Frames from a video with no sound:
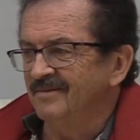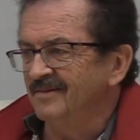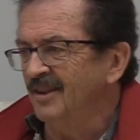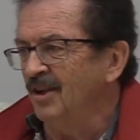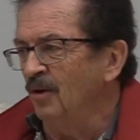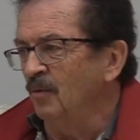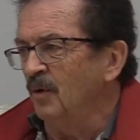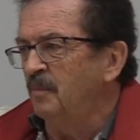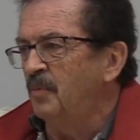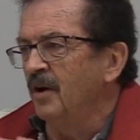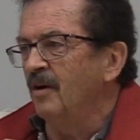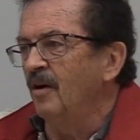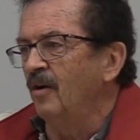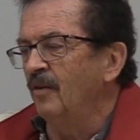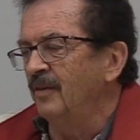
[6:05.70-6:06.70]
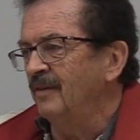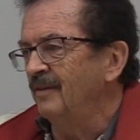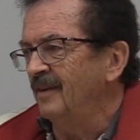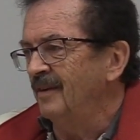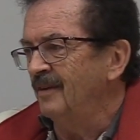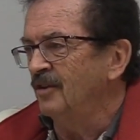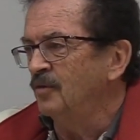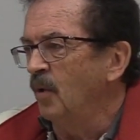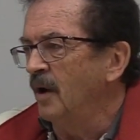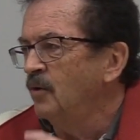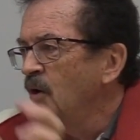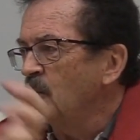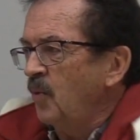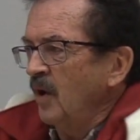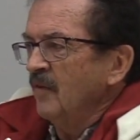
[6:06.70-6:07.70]
we put all this one
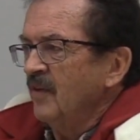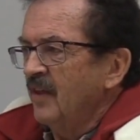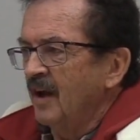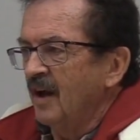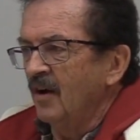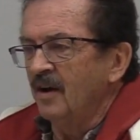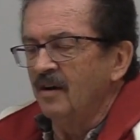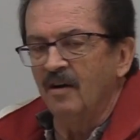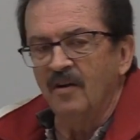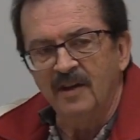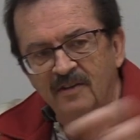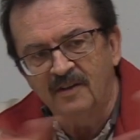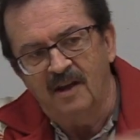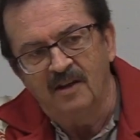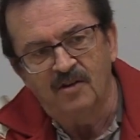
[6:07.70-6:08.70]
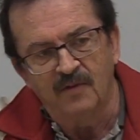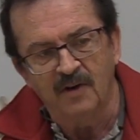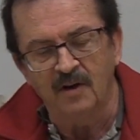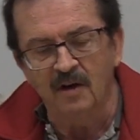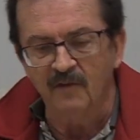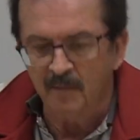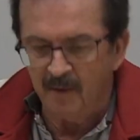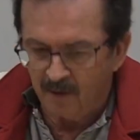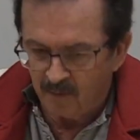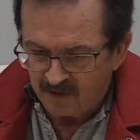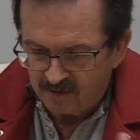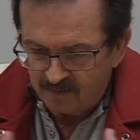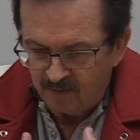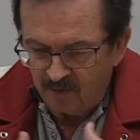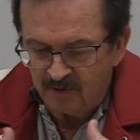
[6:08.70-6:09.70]
group way over there and all these kids over here. Everybody
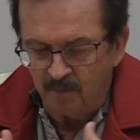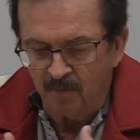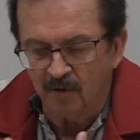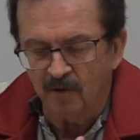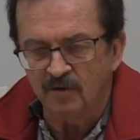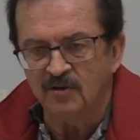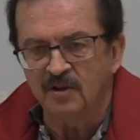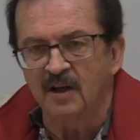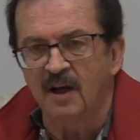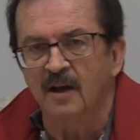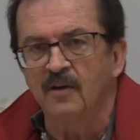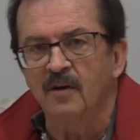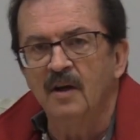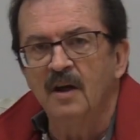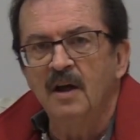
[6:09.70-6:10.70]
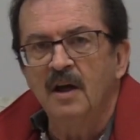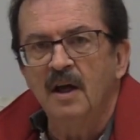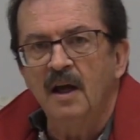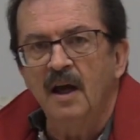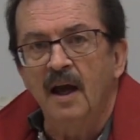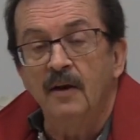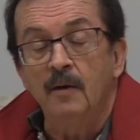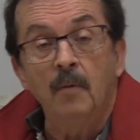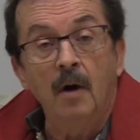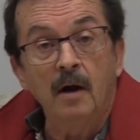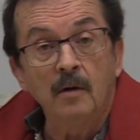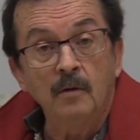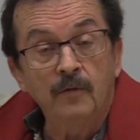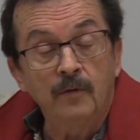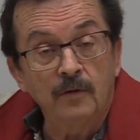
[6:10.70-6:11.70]
was merged together. And the
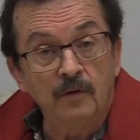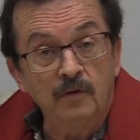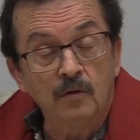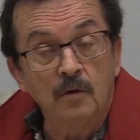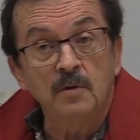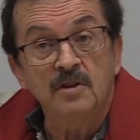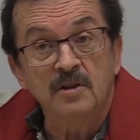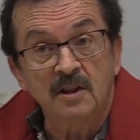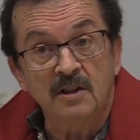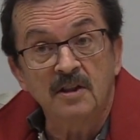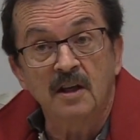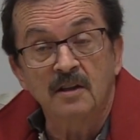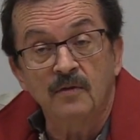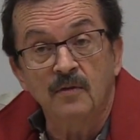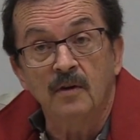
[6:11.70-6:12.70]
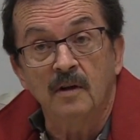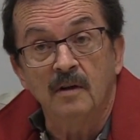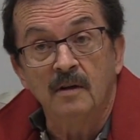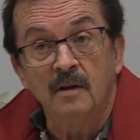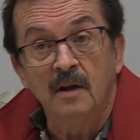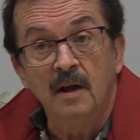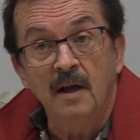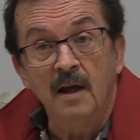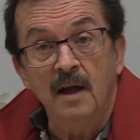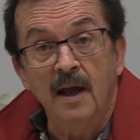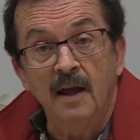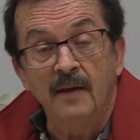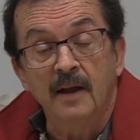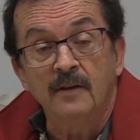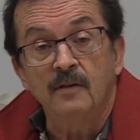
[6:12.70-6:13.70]
motto for the school is success for all.
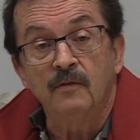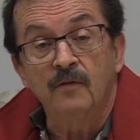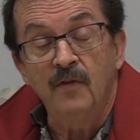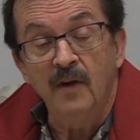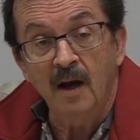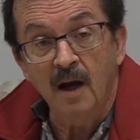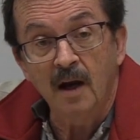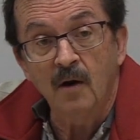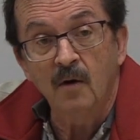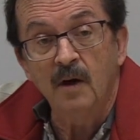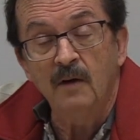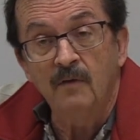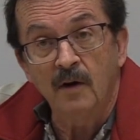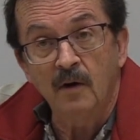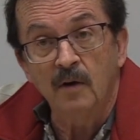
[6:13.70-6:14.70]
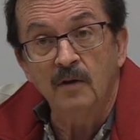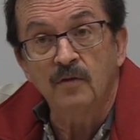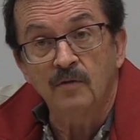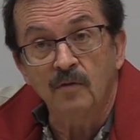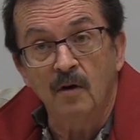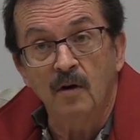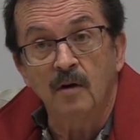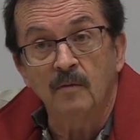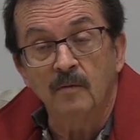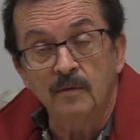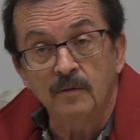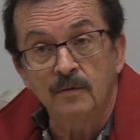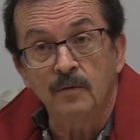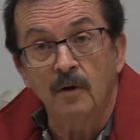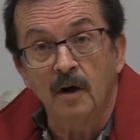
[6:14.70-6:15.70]
And that's a very, very strong
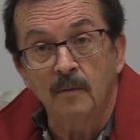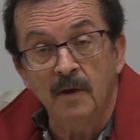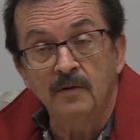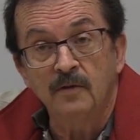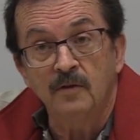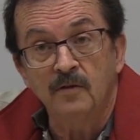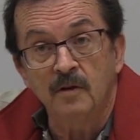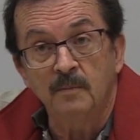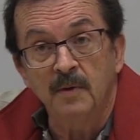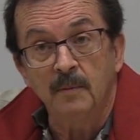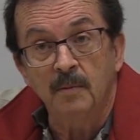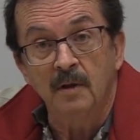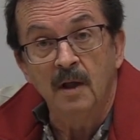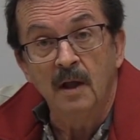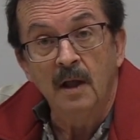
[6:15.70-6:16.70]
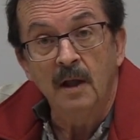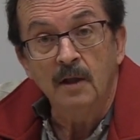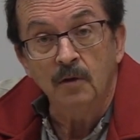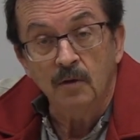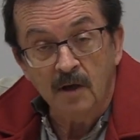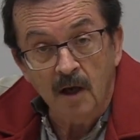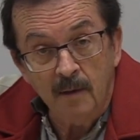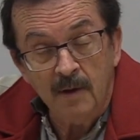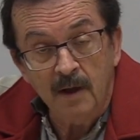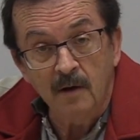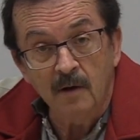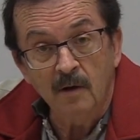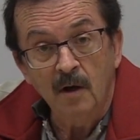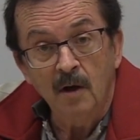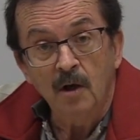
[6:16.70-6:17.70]
message to people. You come
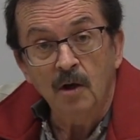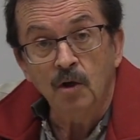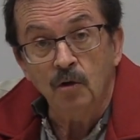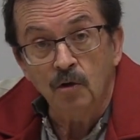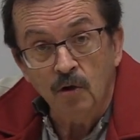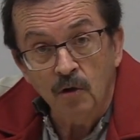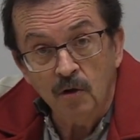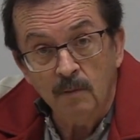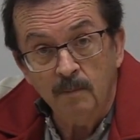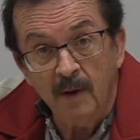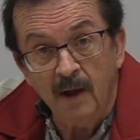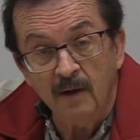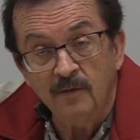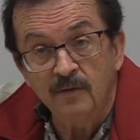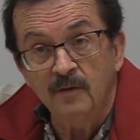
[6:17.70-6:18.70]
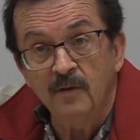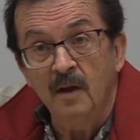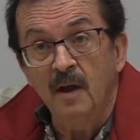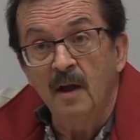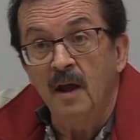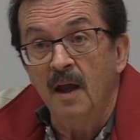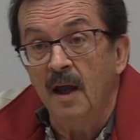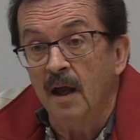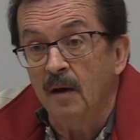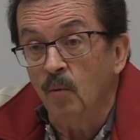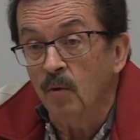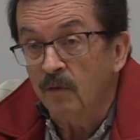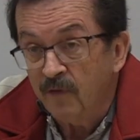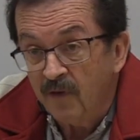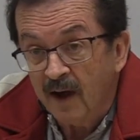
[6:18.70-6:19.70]
here, you do your best, and
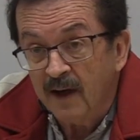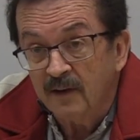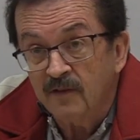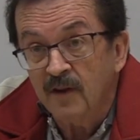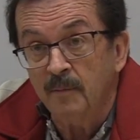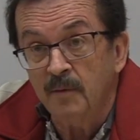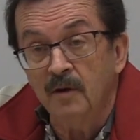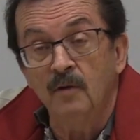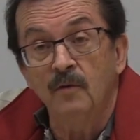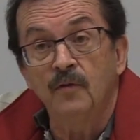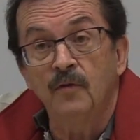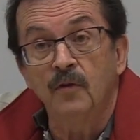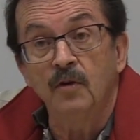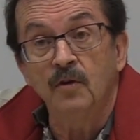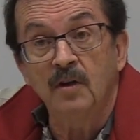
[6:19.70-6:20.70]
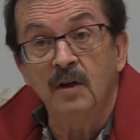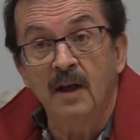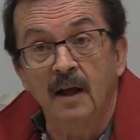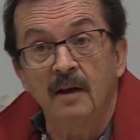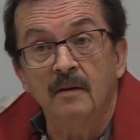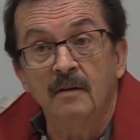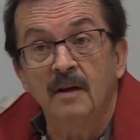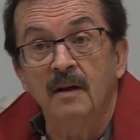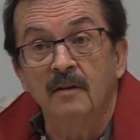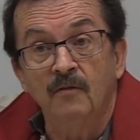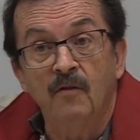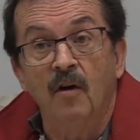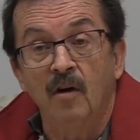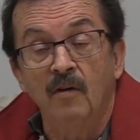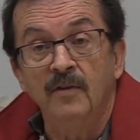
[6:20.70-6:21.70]
we'll find something for you to get
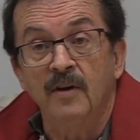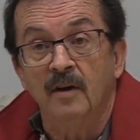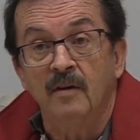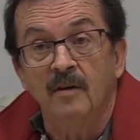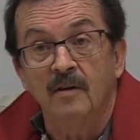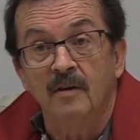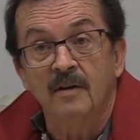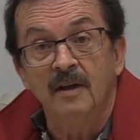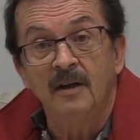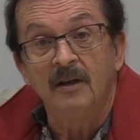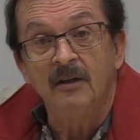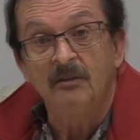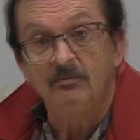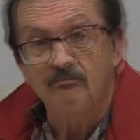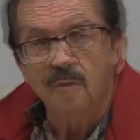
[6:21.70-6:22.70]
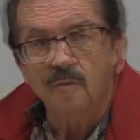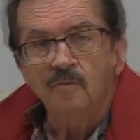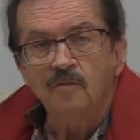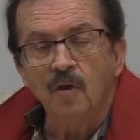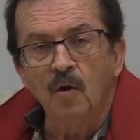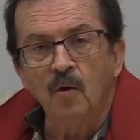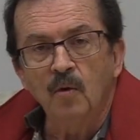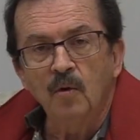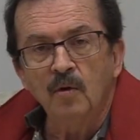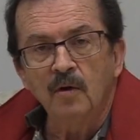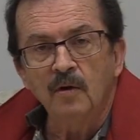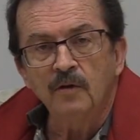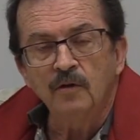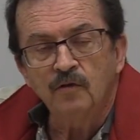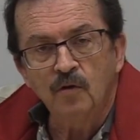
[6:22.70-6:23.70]
involved in. Mm-hmm. So
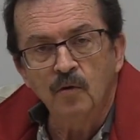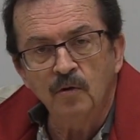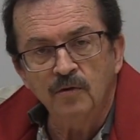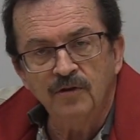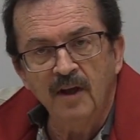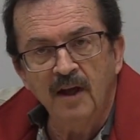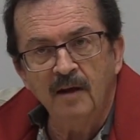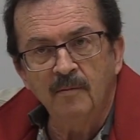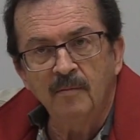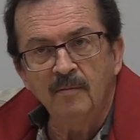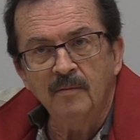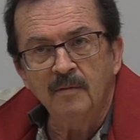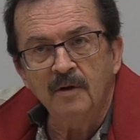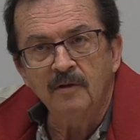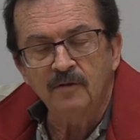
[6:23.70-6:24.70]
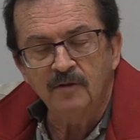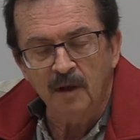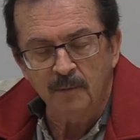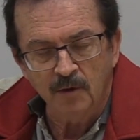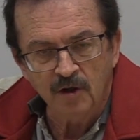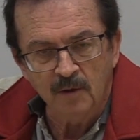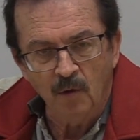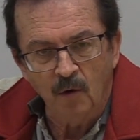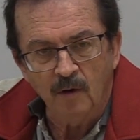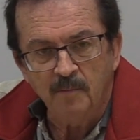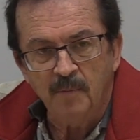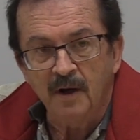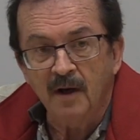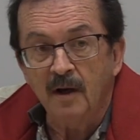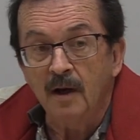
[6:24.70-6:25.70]
the school's name is WJ Mouat,
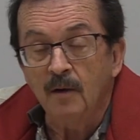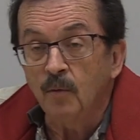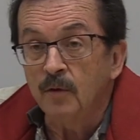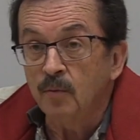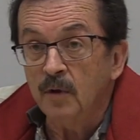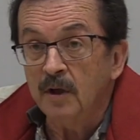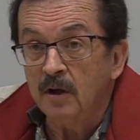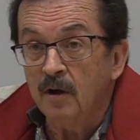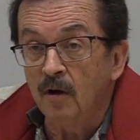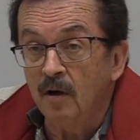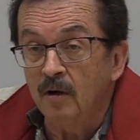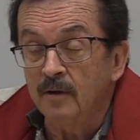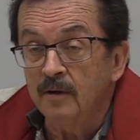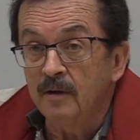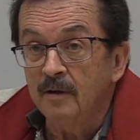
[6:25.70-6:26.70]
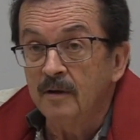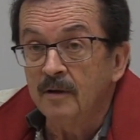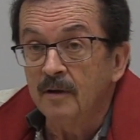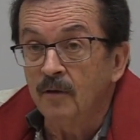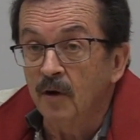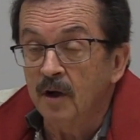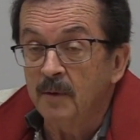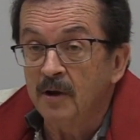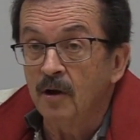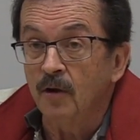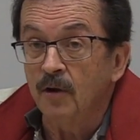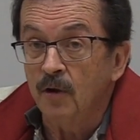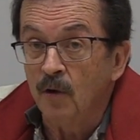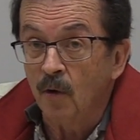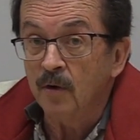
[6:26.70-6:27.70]
but it was really going to be
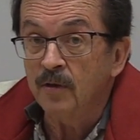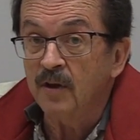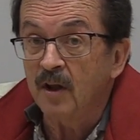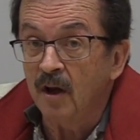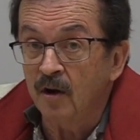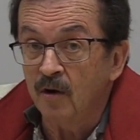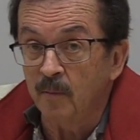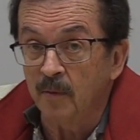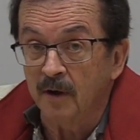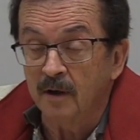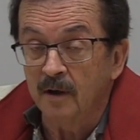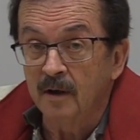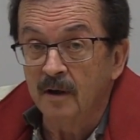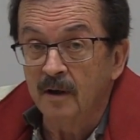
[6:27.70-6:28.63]
called North Clearbrook,